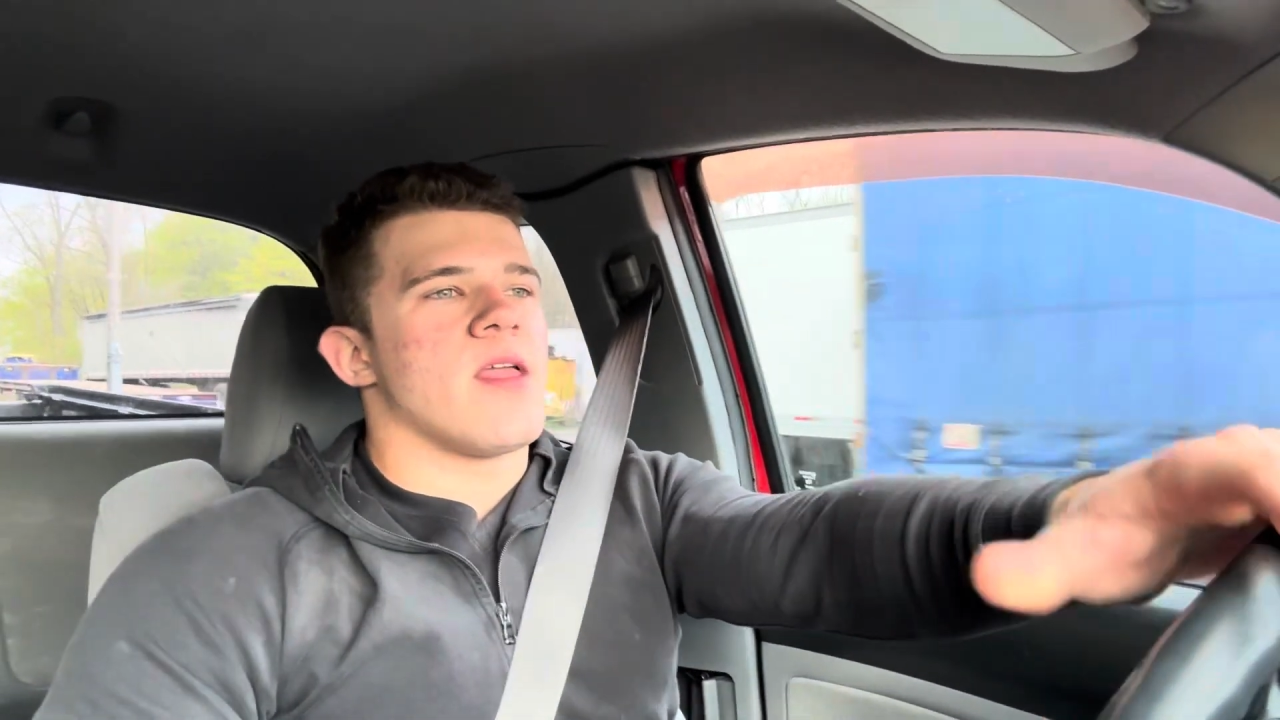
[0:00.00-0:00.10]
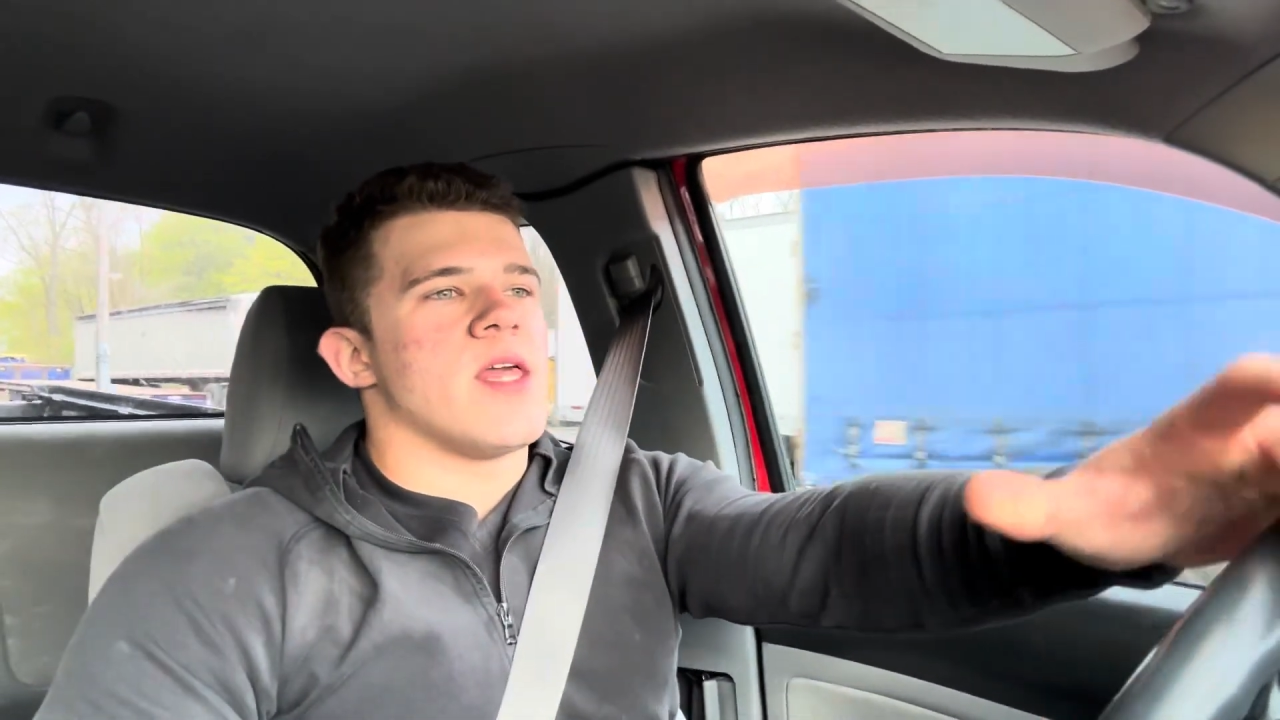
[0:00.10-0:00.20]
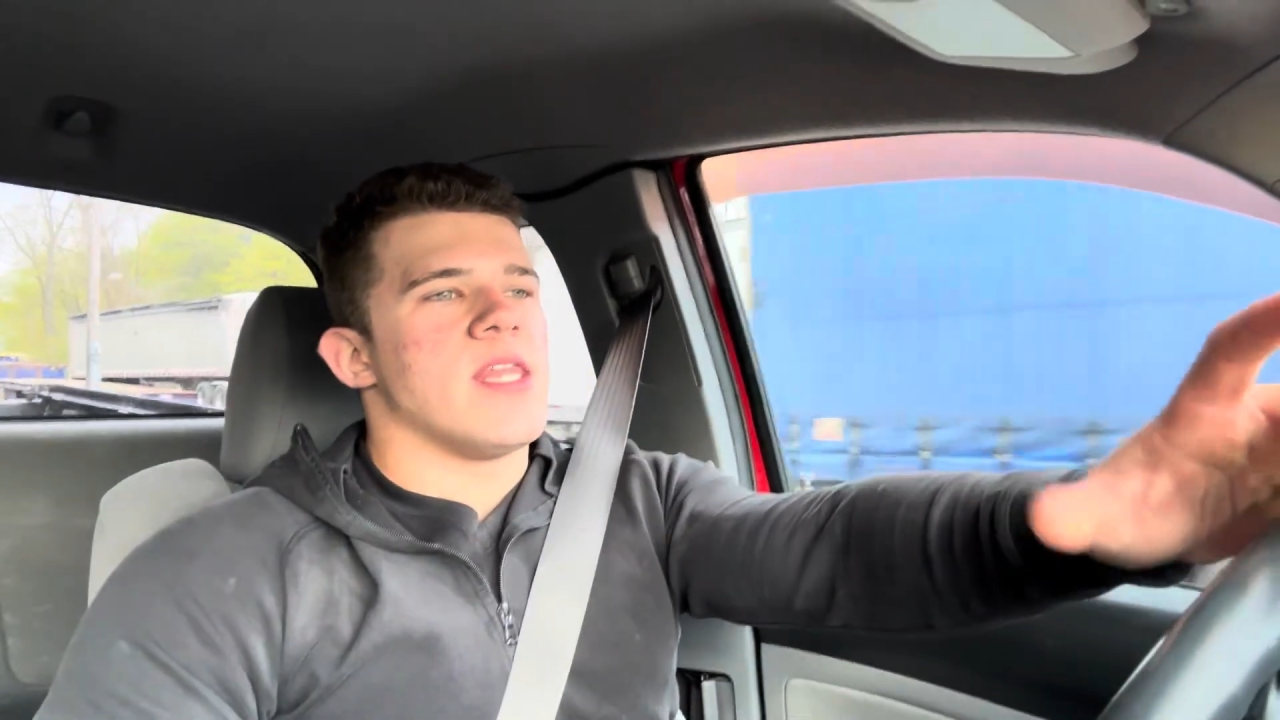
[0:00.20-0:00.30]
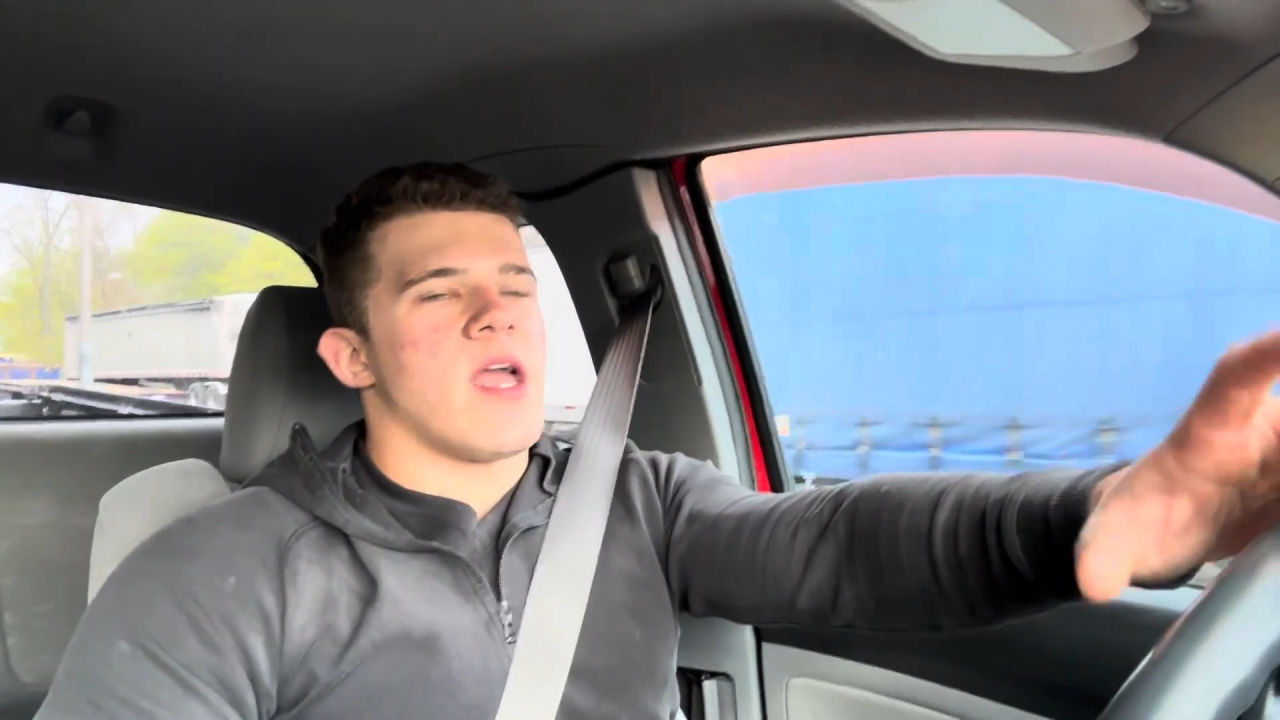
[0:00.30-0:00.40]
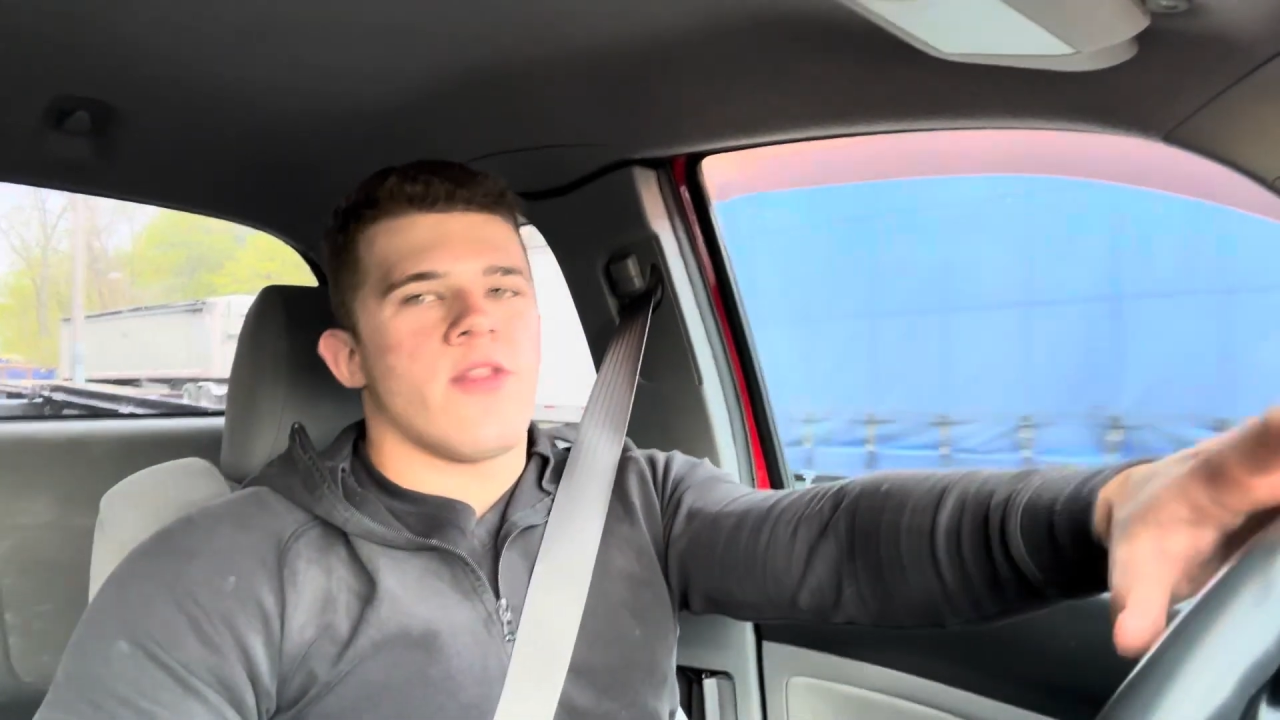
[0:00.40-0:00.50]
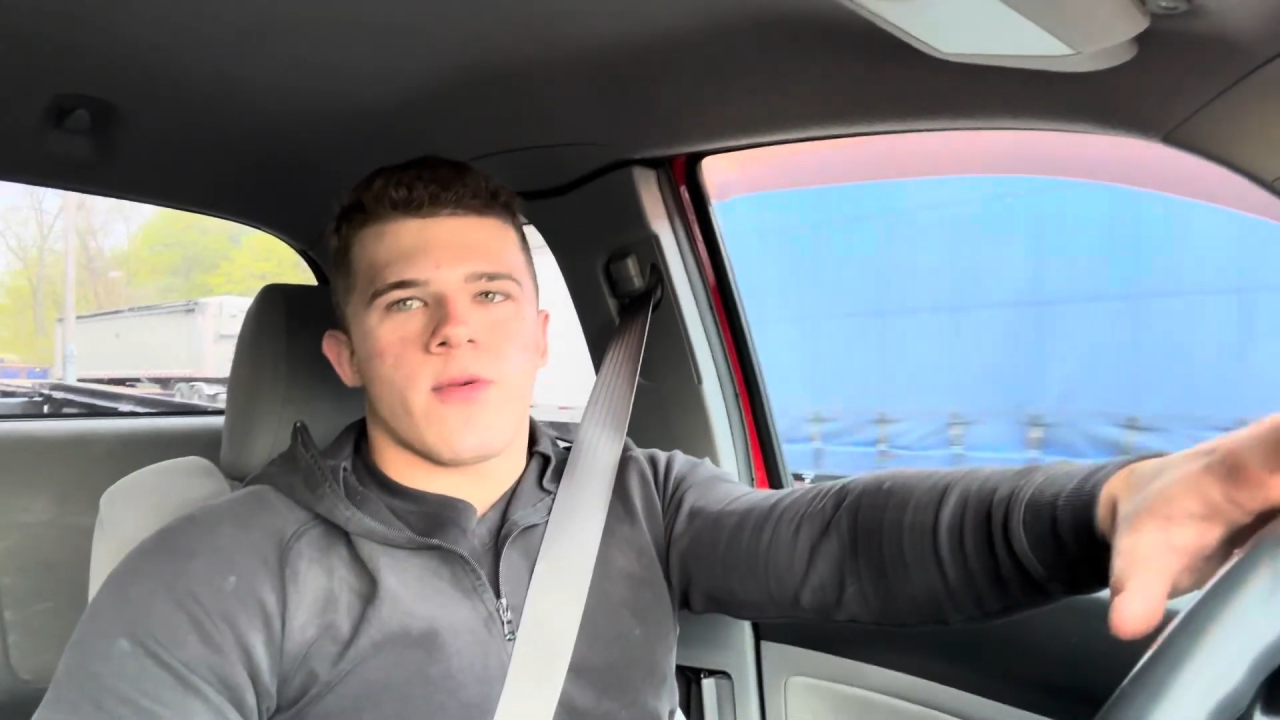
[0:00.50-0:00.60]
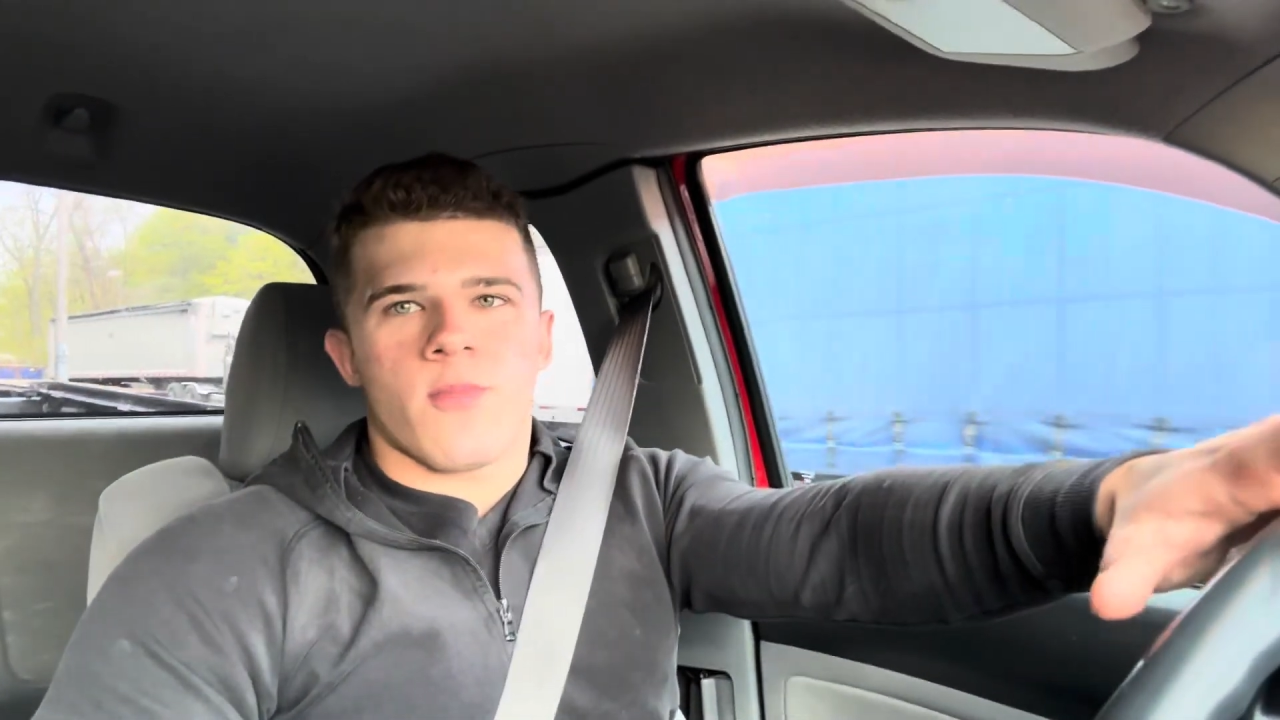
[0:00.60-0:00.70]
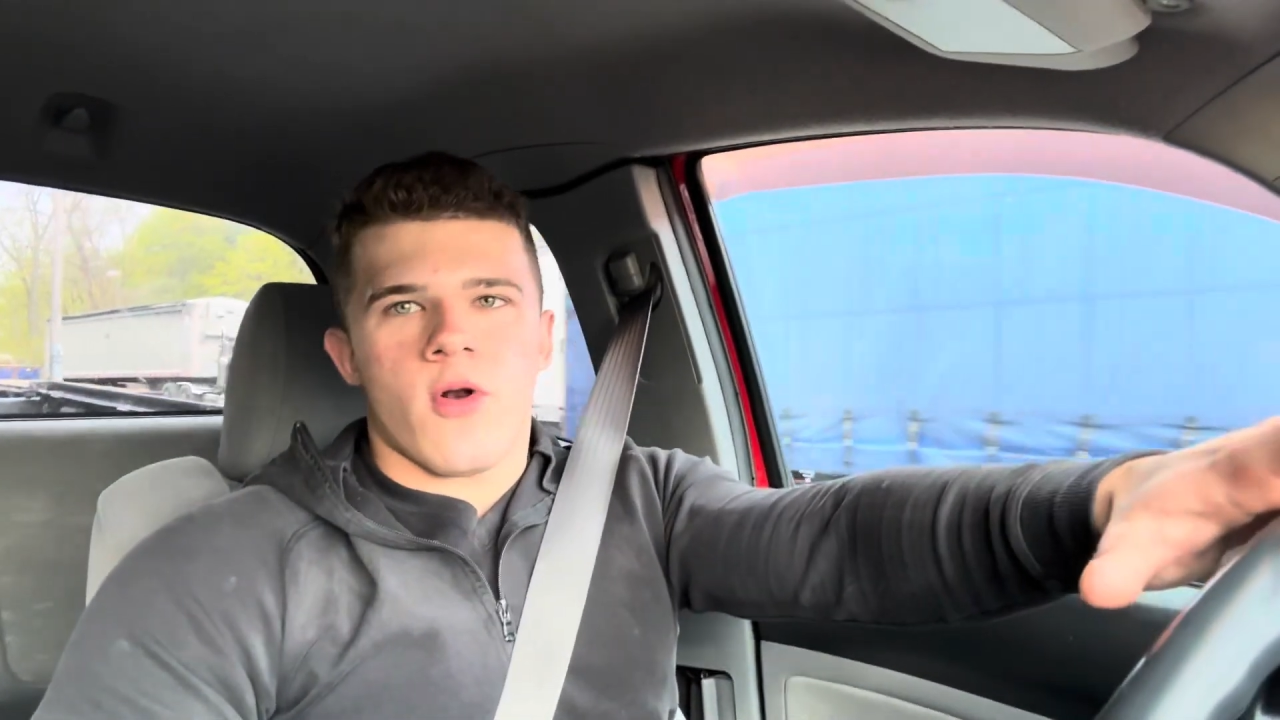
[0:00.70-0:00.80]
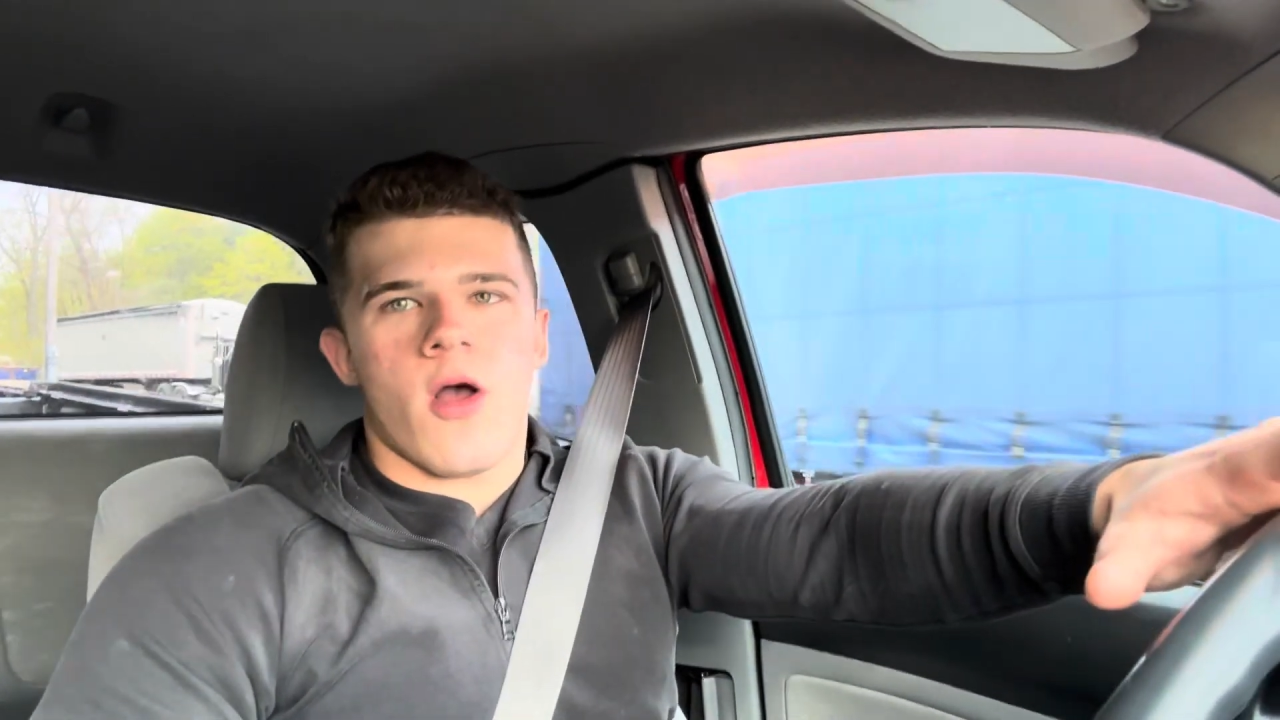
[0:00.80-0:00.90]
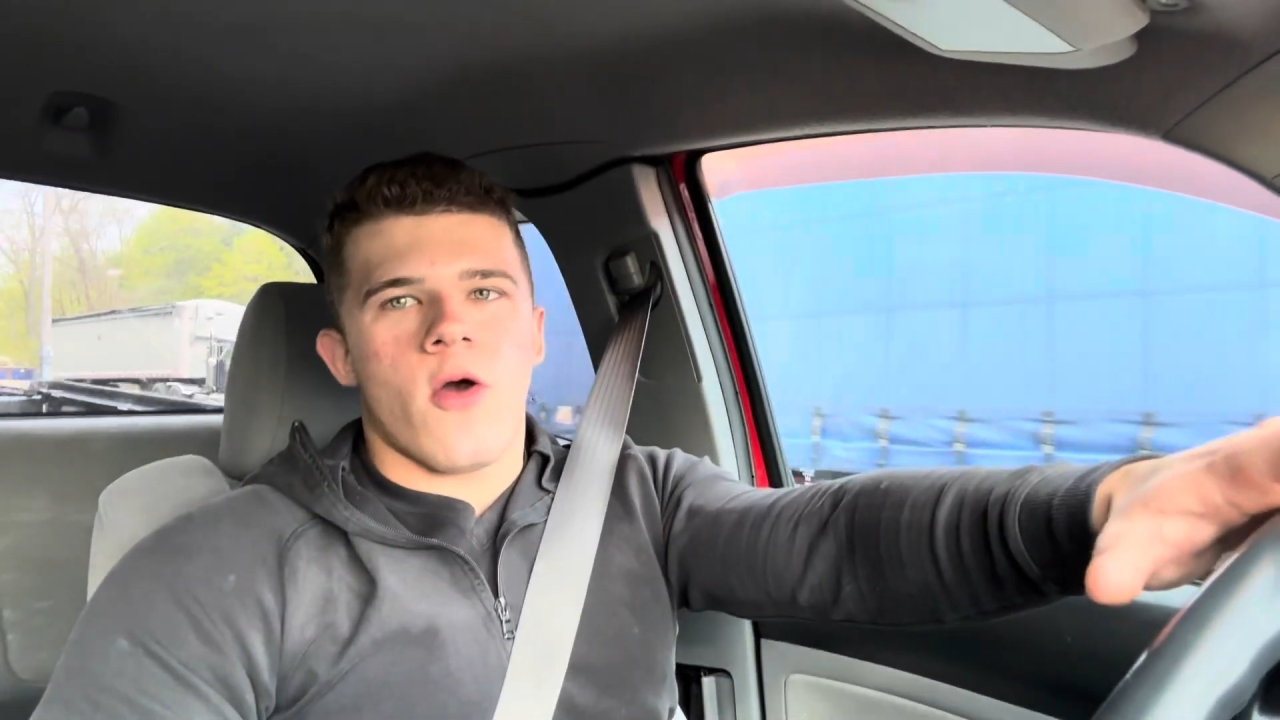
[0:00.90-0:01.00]
The other
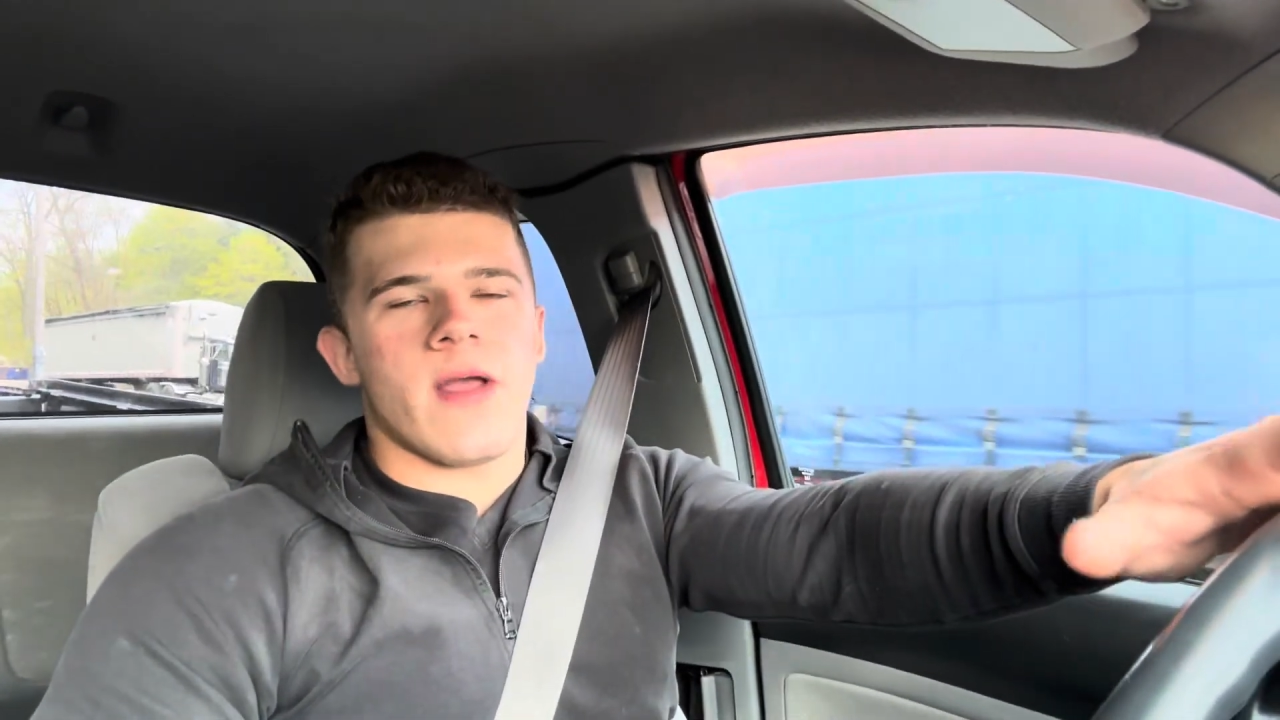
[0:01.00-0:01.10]
pro